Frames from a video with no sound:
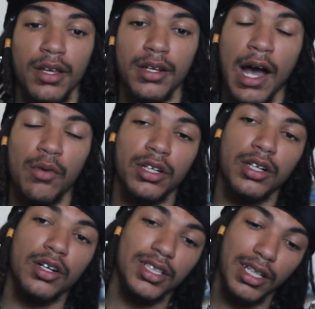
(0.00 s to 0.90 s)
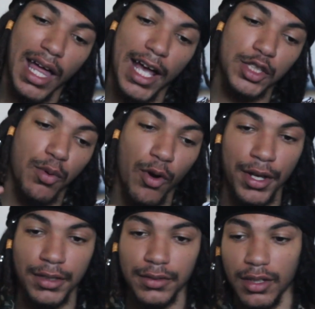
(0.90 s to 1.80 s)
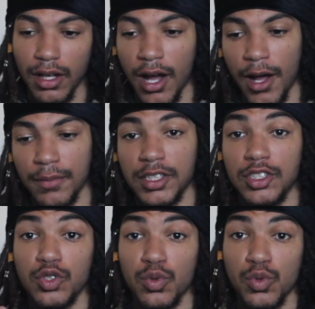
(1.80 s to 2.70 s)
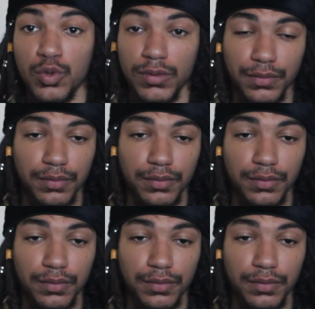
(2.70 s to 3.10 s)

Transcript: Now we're going to go to the last point. This is the root.